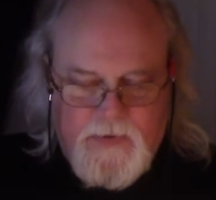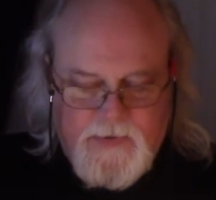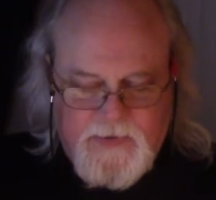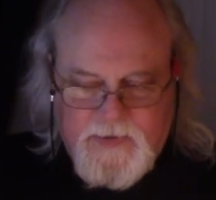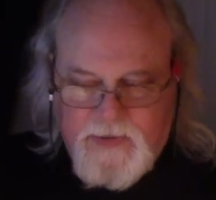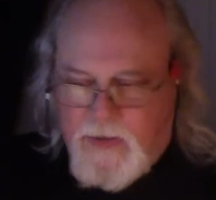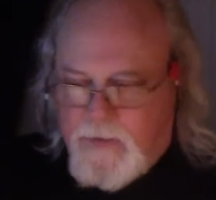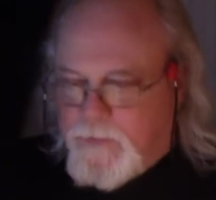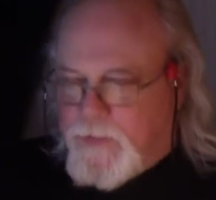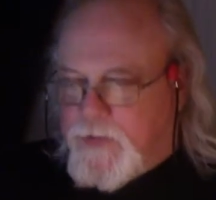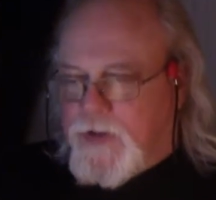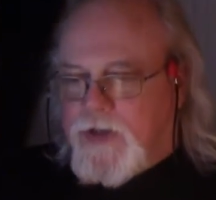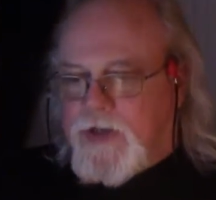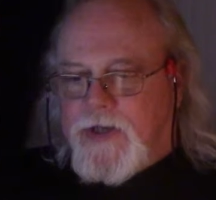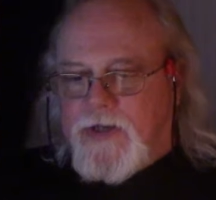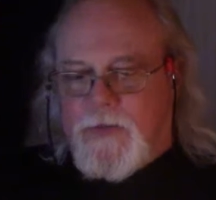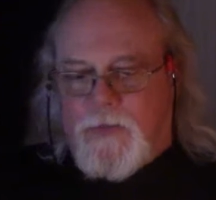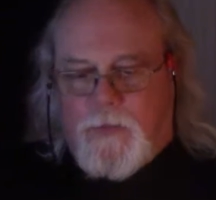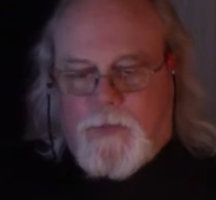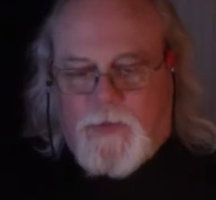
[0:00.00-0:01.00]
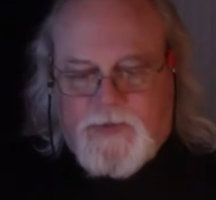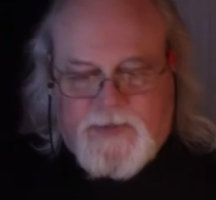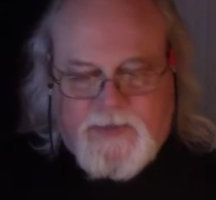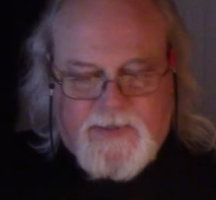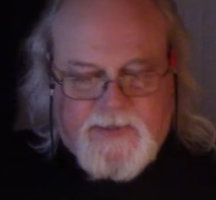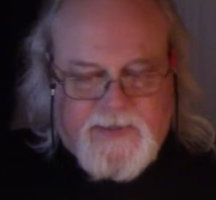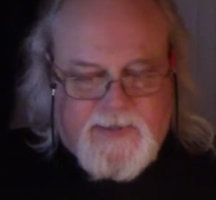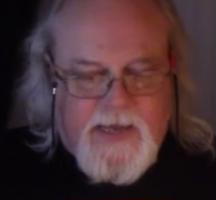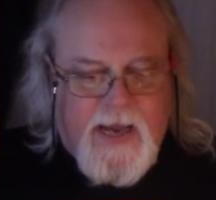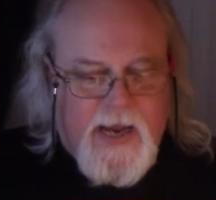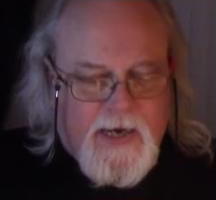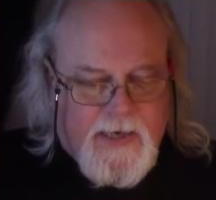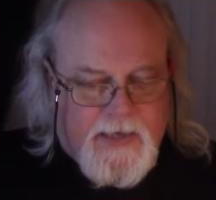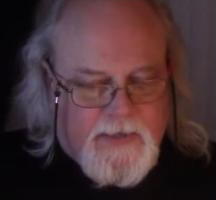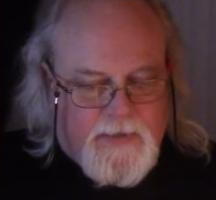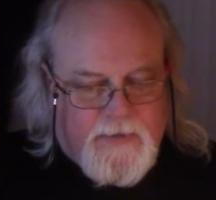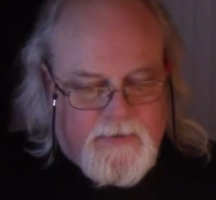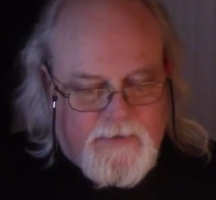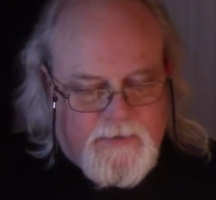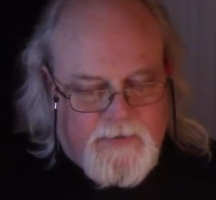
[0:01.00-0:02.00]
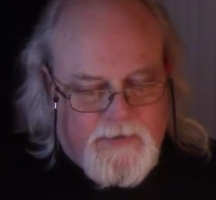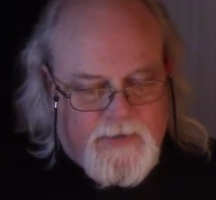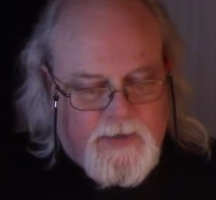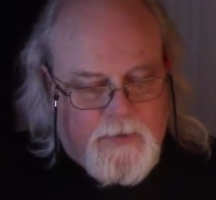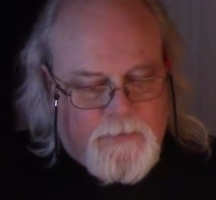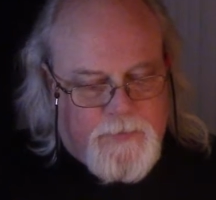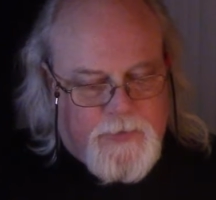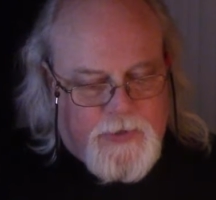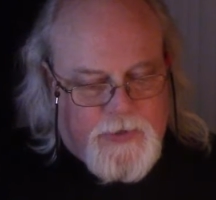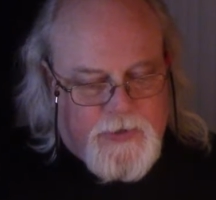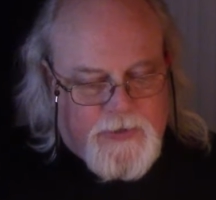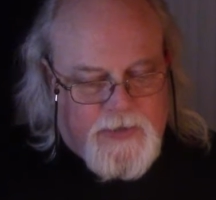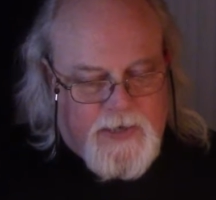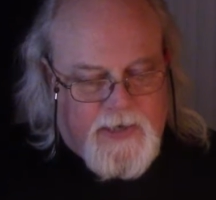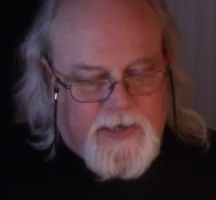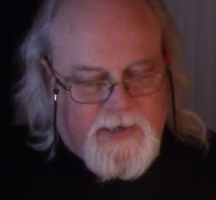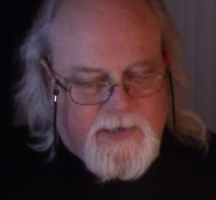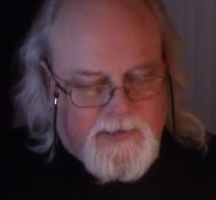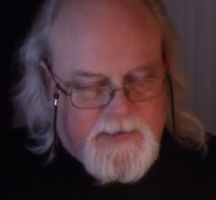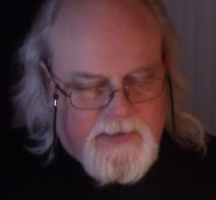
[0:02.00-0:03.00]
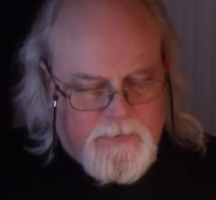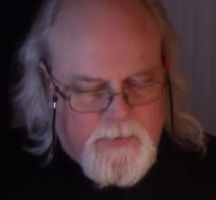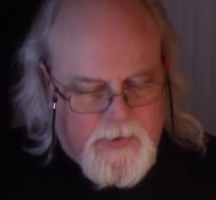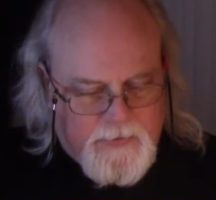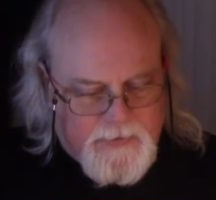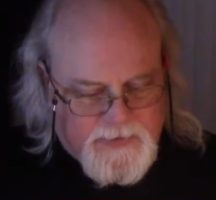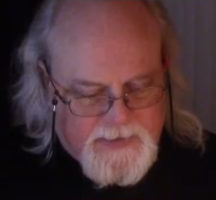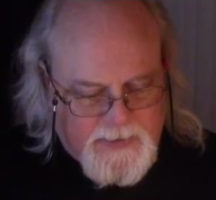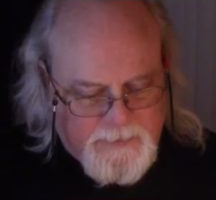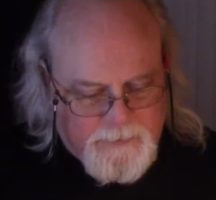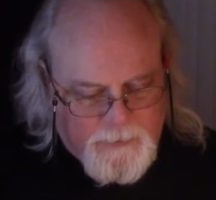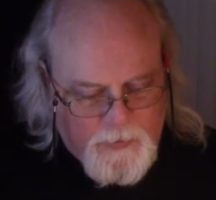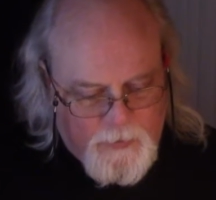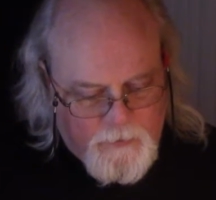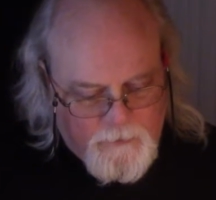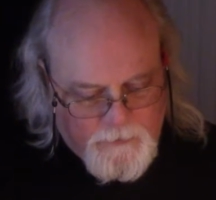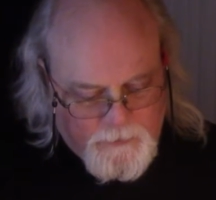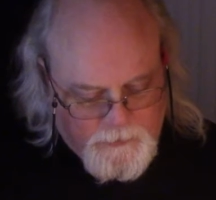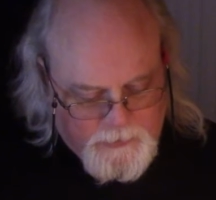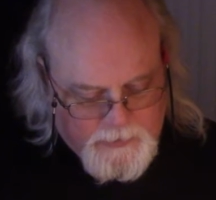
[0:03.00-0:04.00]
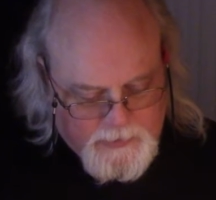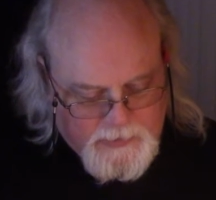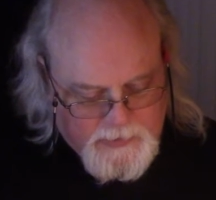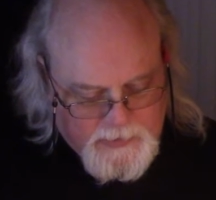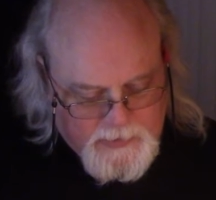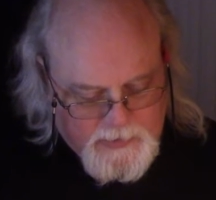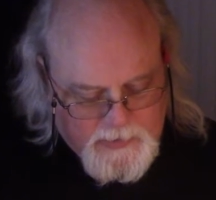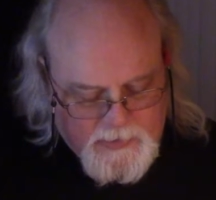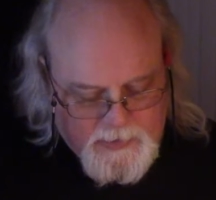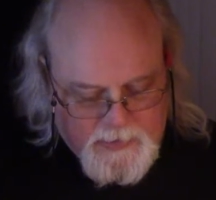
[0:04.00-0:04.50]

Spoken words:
subject was the 2nd subject because I somehow skipped over it.